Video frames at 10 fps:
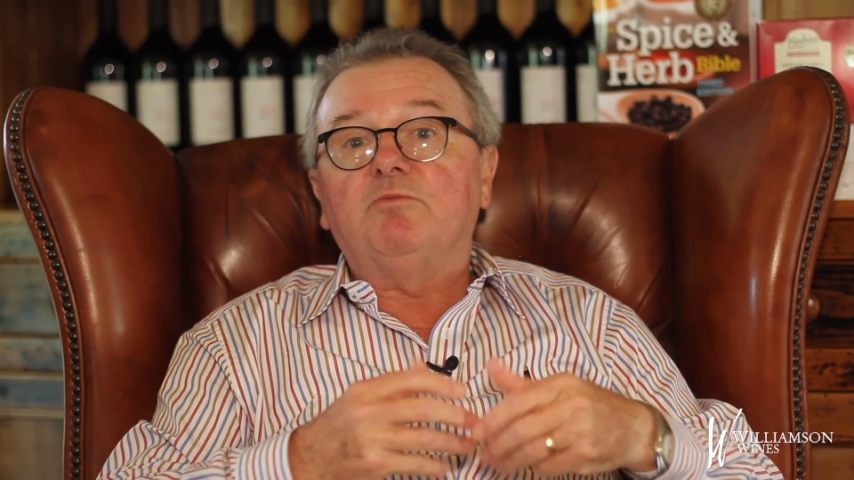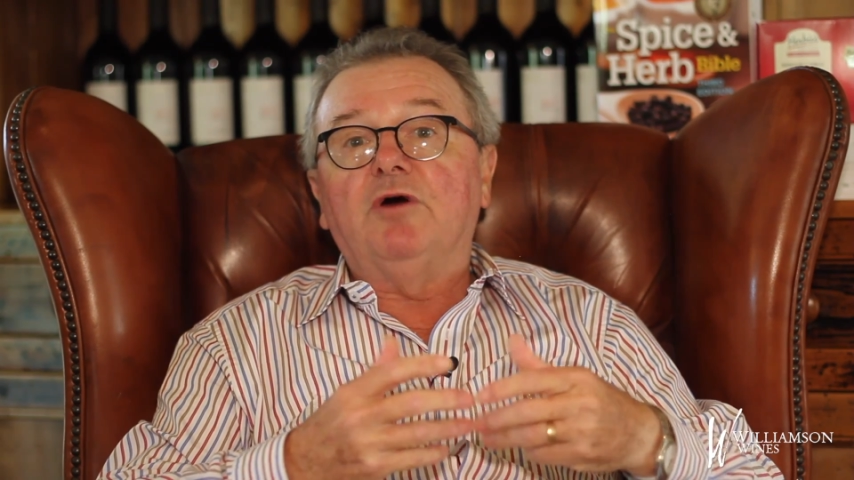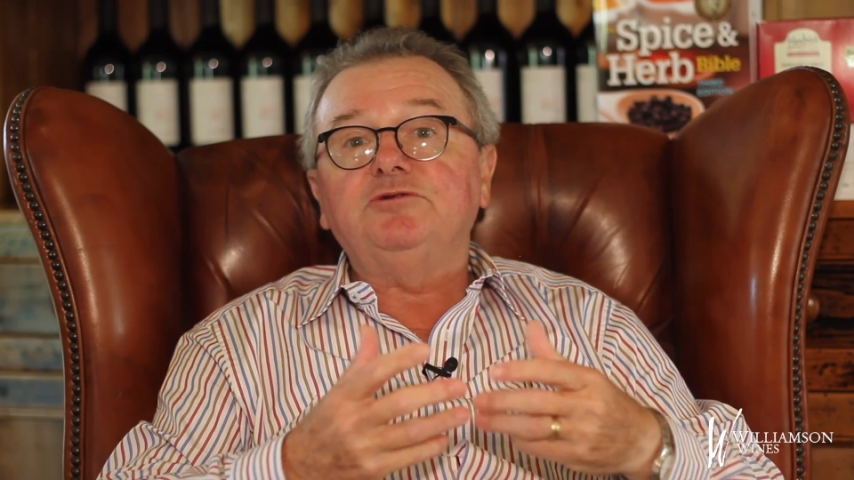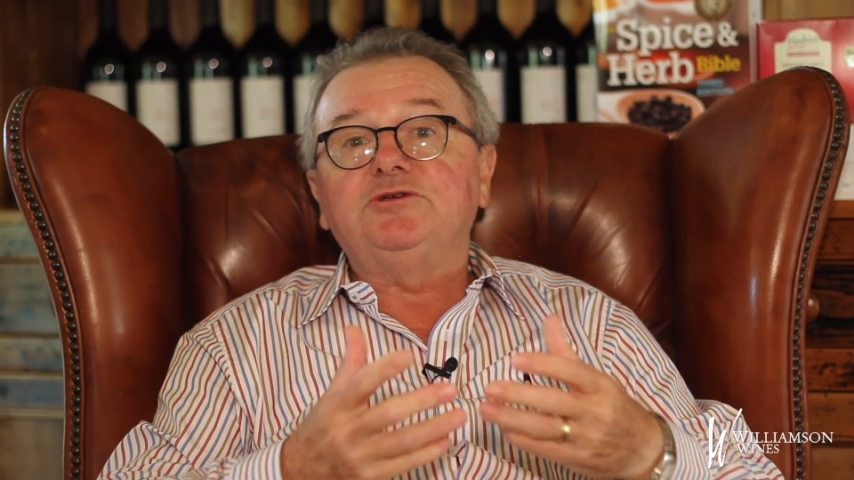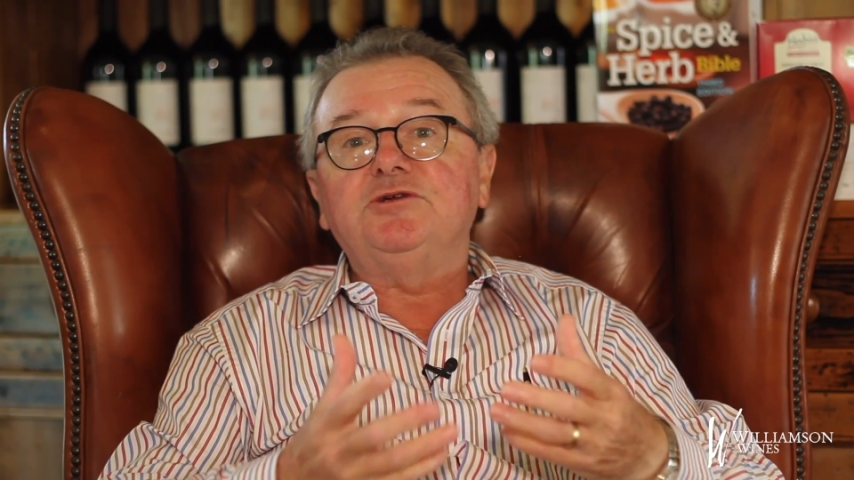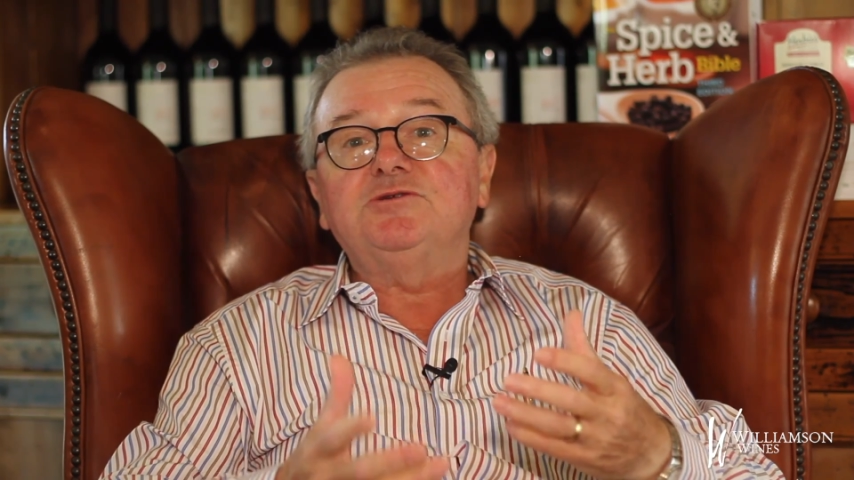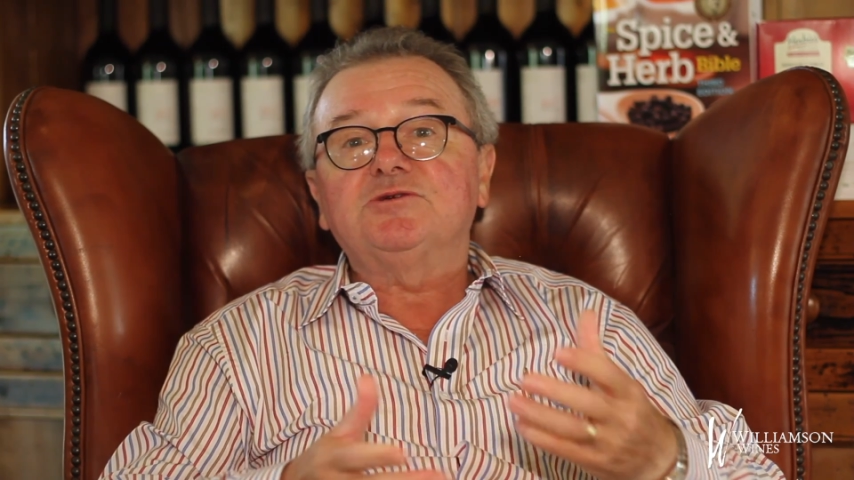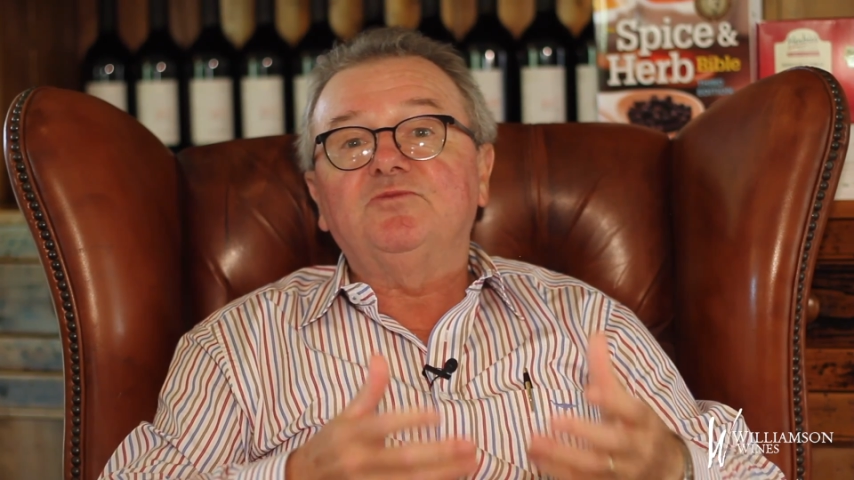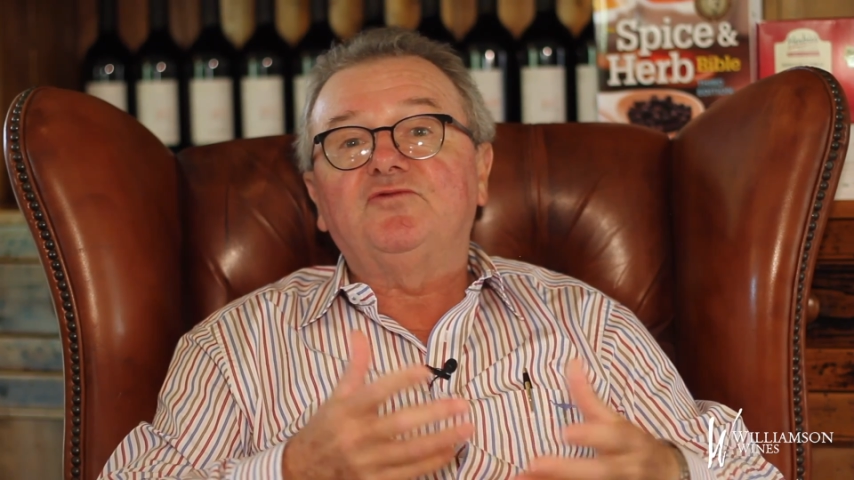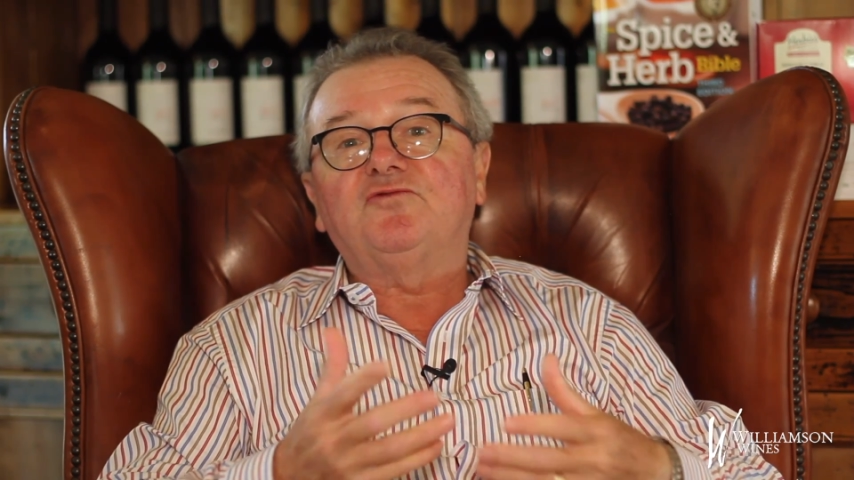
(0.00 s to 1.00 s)
poaching
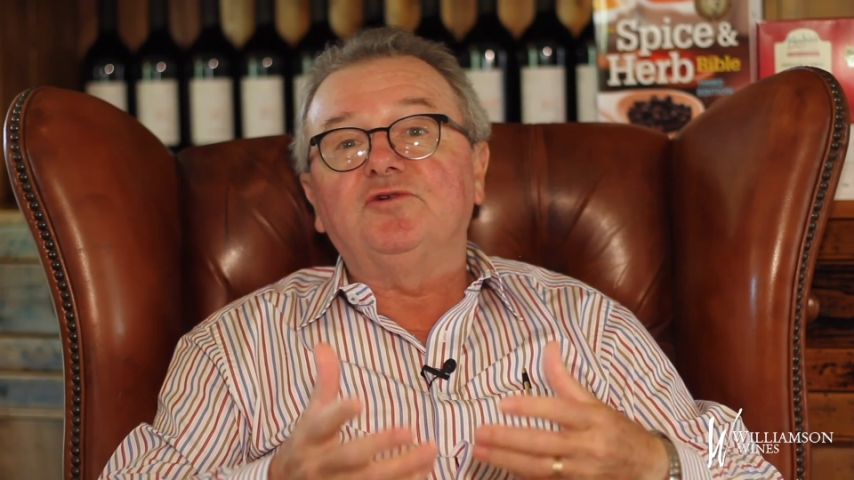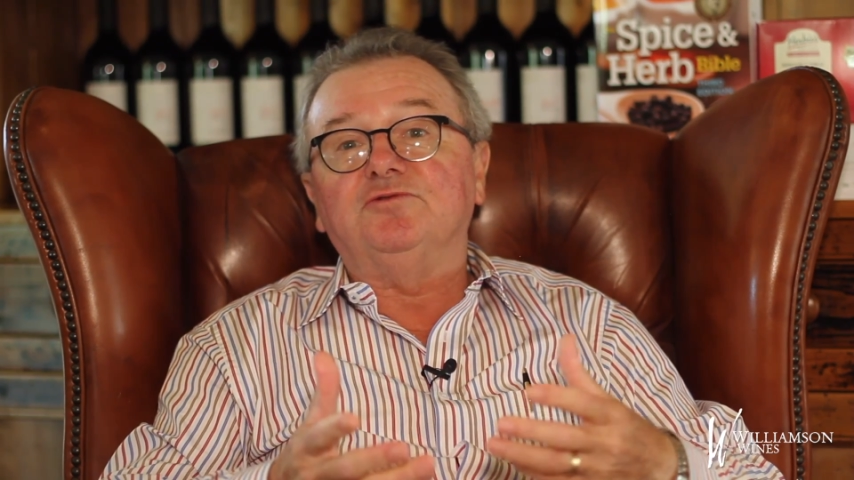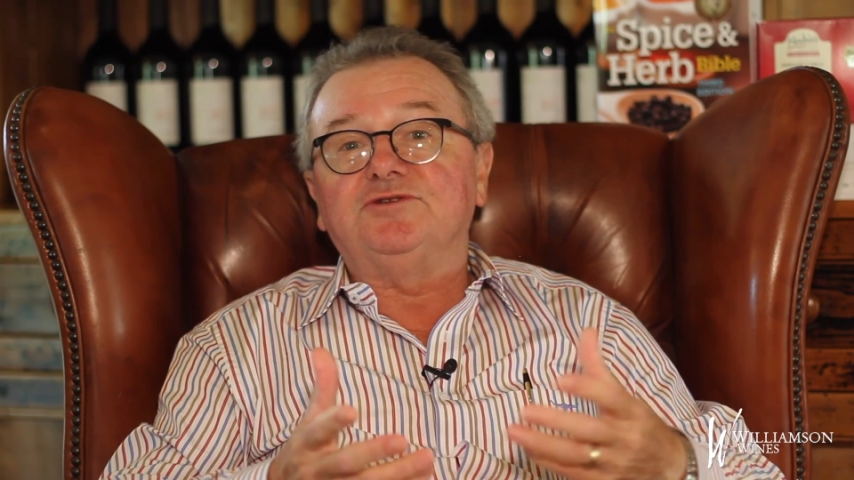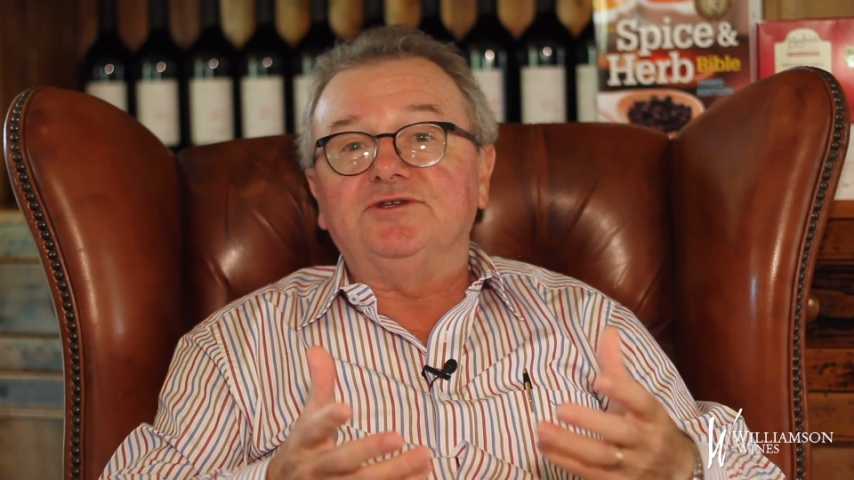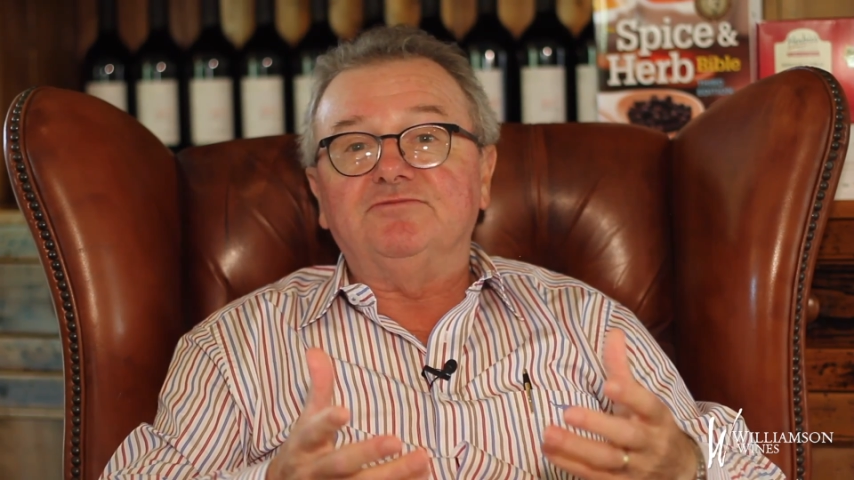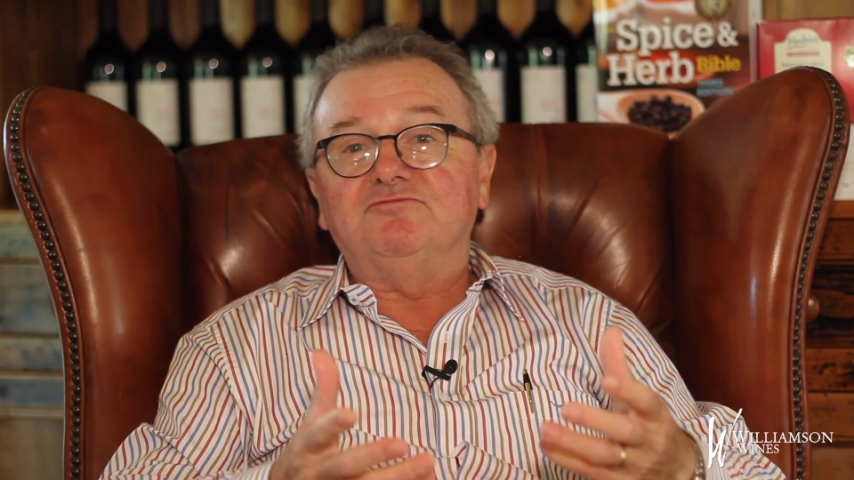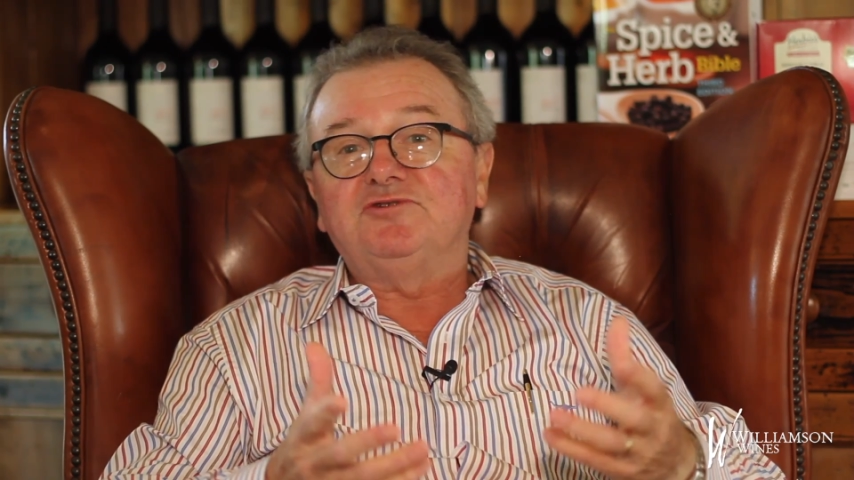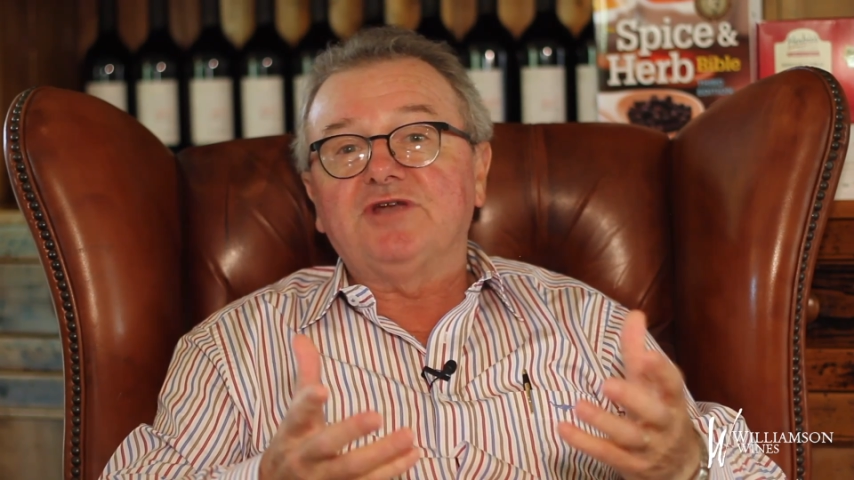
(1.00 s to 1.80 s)
some fruit in